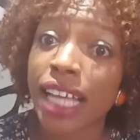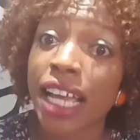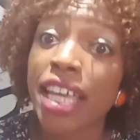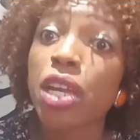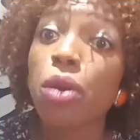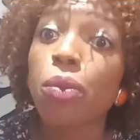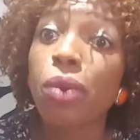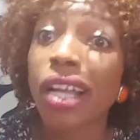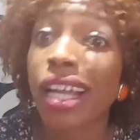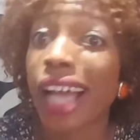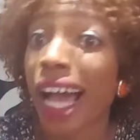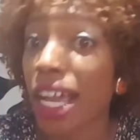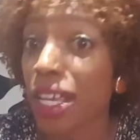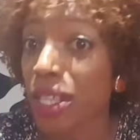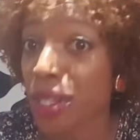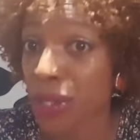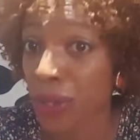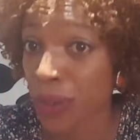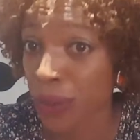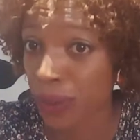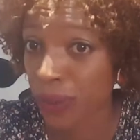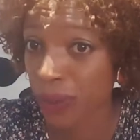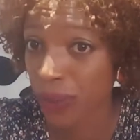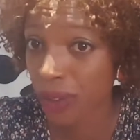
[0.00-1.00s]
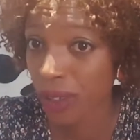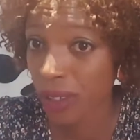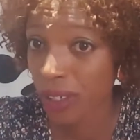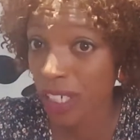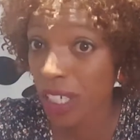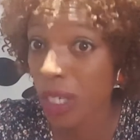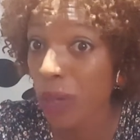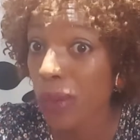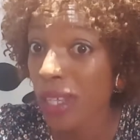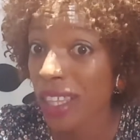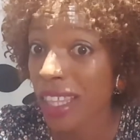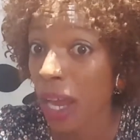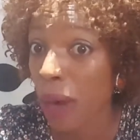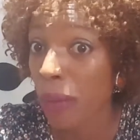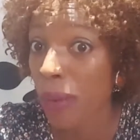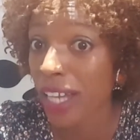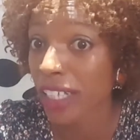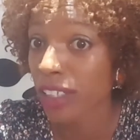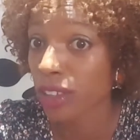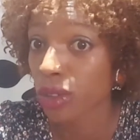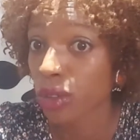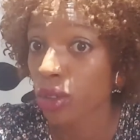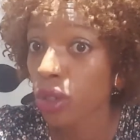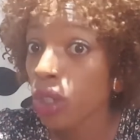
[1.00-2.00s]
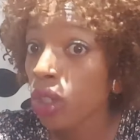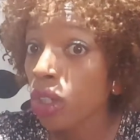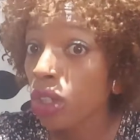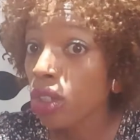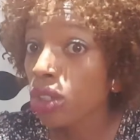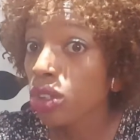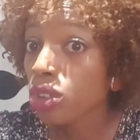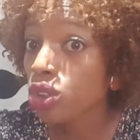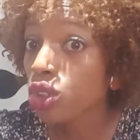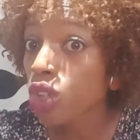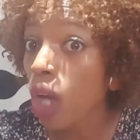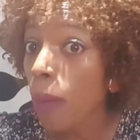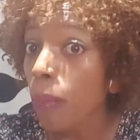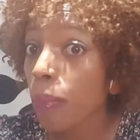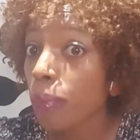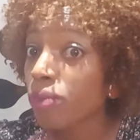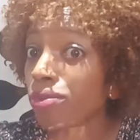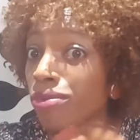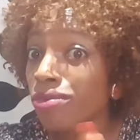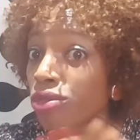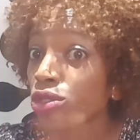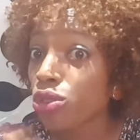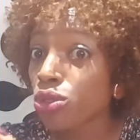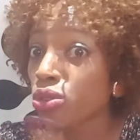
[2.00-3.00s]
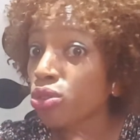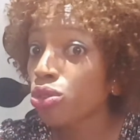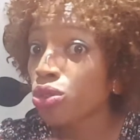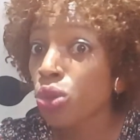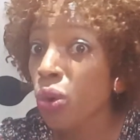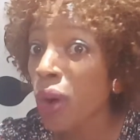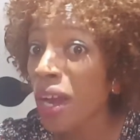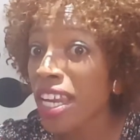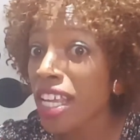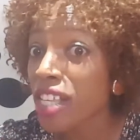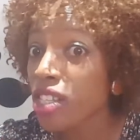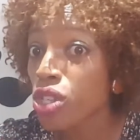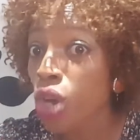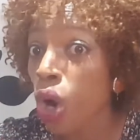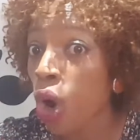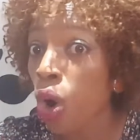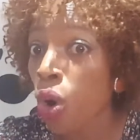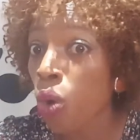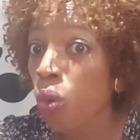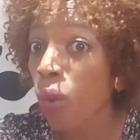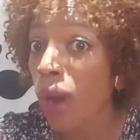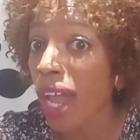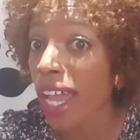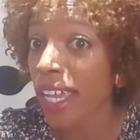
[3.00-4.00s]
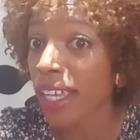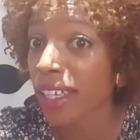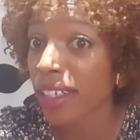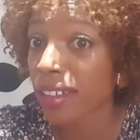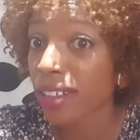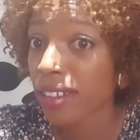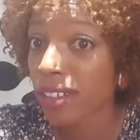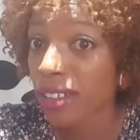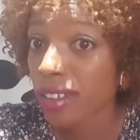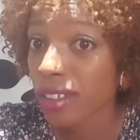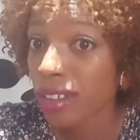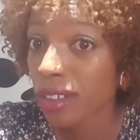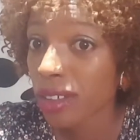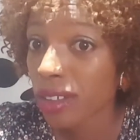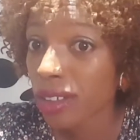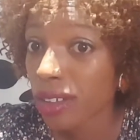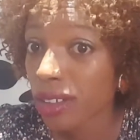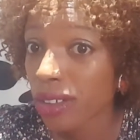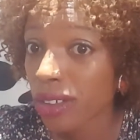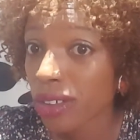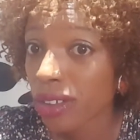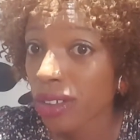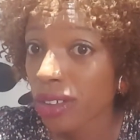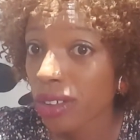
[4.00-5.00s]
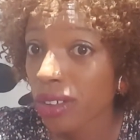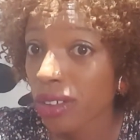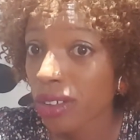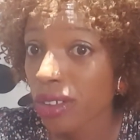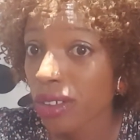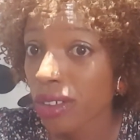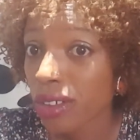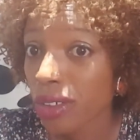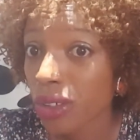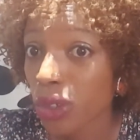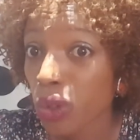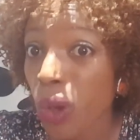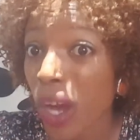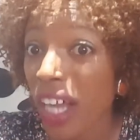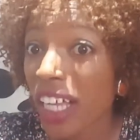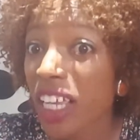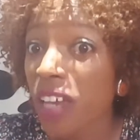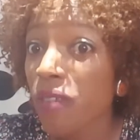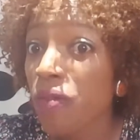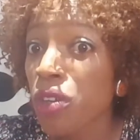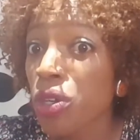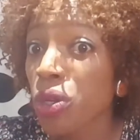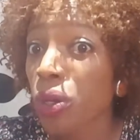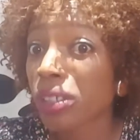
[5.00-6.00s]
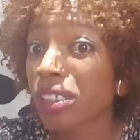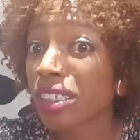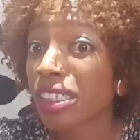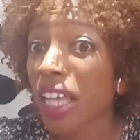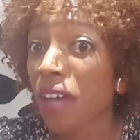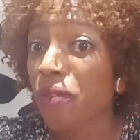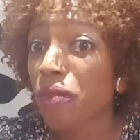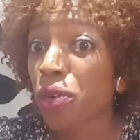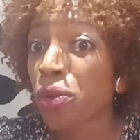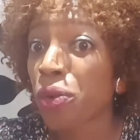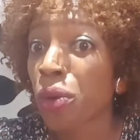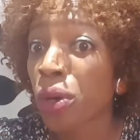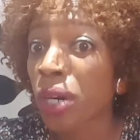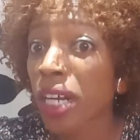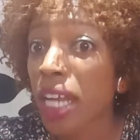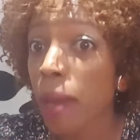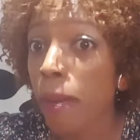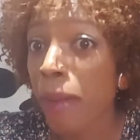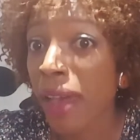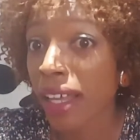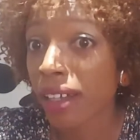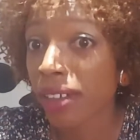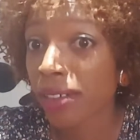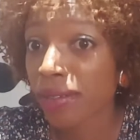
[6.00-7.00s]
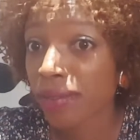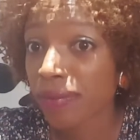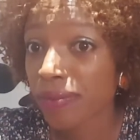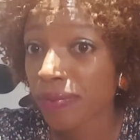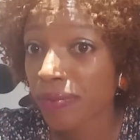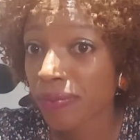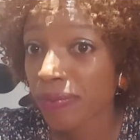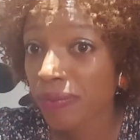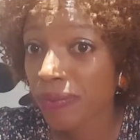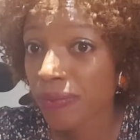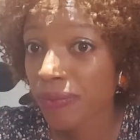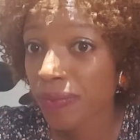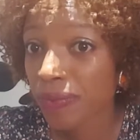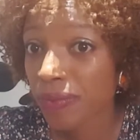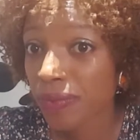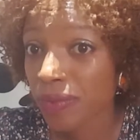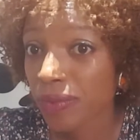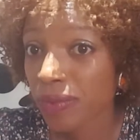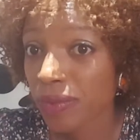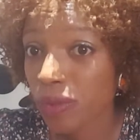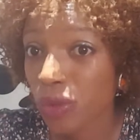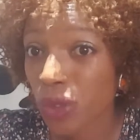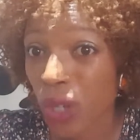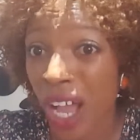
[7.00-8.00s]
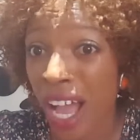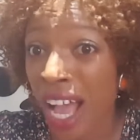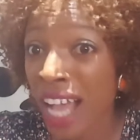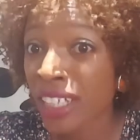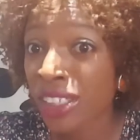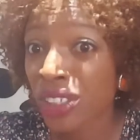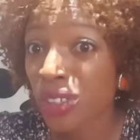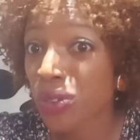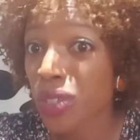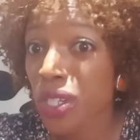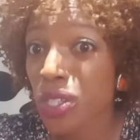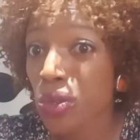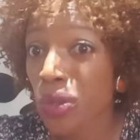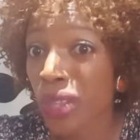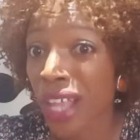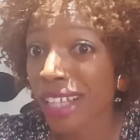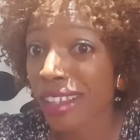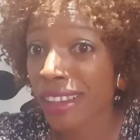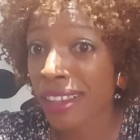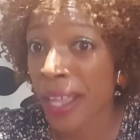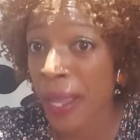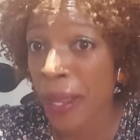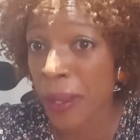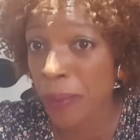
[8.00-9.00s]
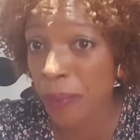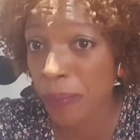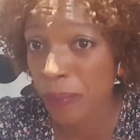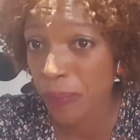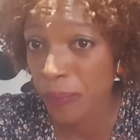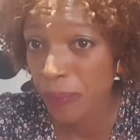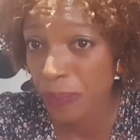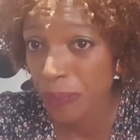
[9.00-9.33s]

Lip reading: He will guide you. He will direct you. Stop doing it your own way. You are giving yourself a wrong label. You are answering to that name.